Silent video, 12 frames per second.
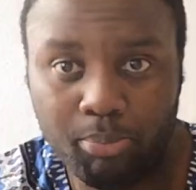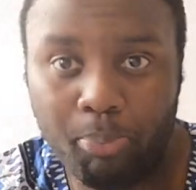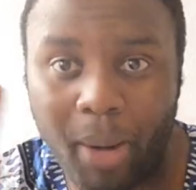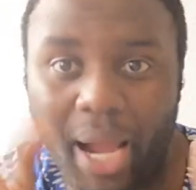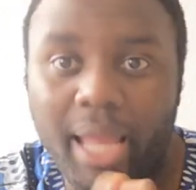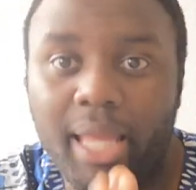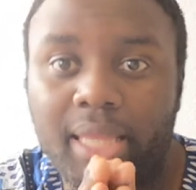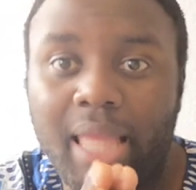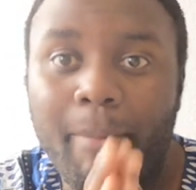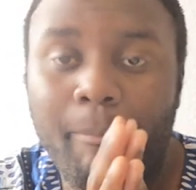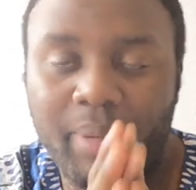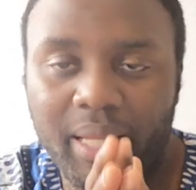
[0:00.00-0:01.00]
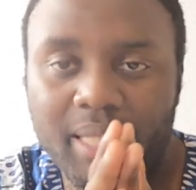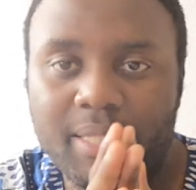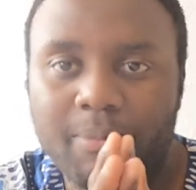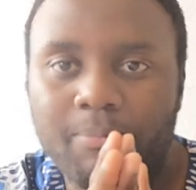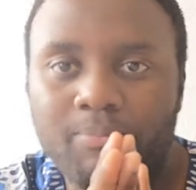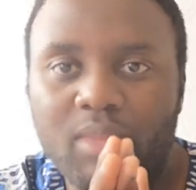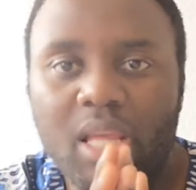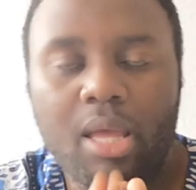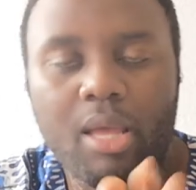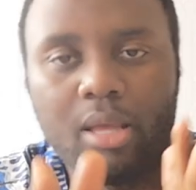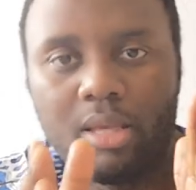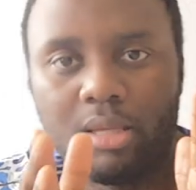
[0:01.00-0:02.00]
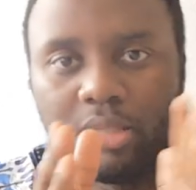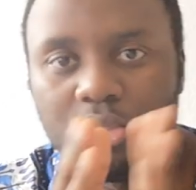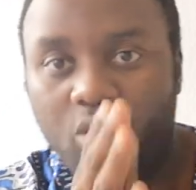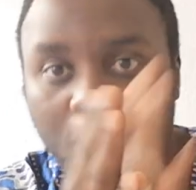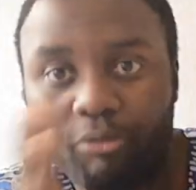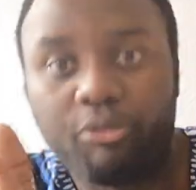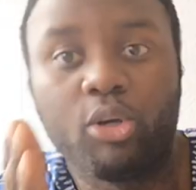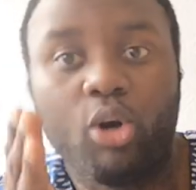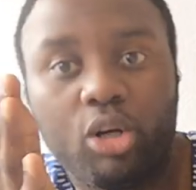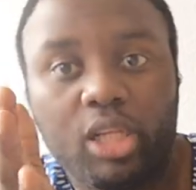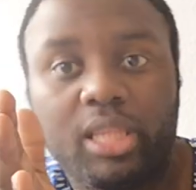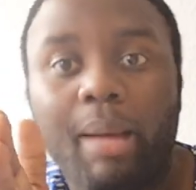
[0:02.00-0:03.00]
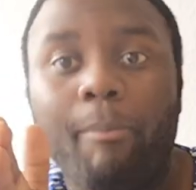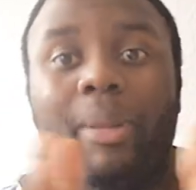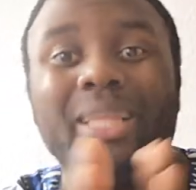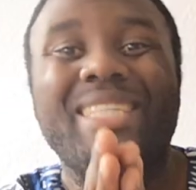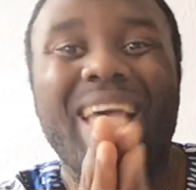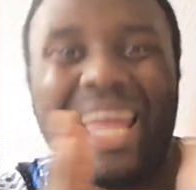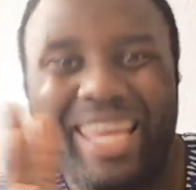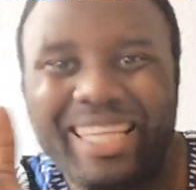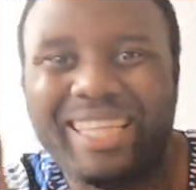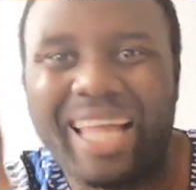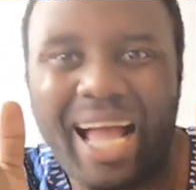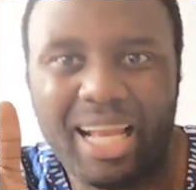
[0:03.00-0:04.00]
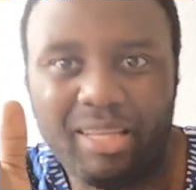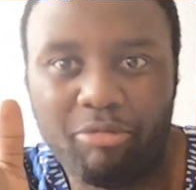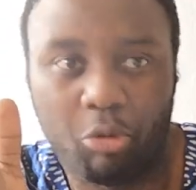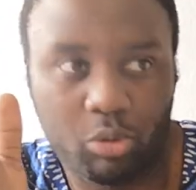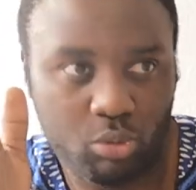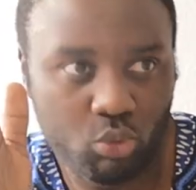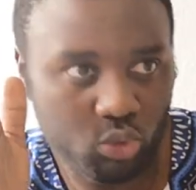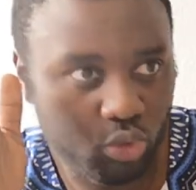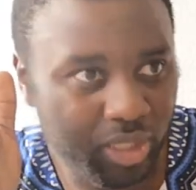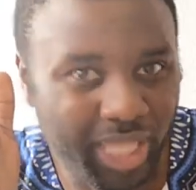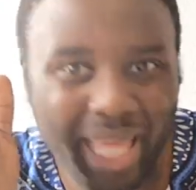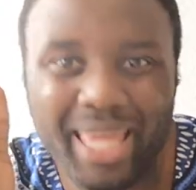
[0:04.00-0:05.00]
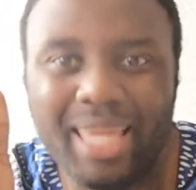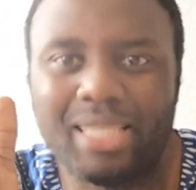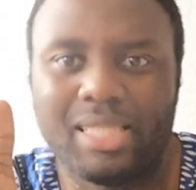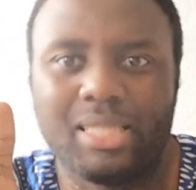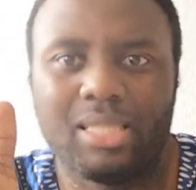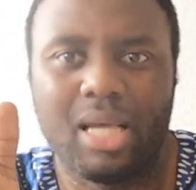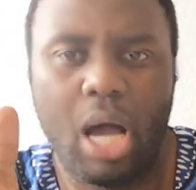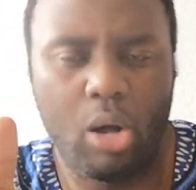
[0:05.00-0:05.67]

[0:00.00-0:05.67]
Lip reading: buy a template, configure the templates entirely for days.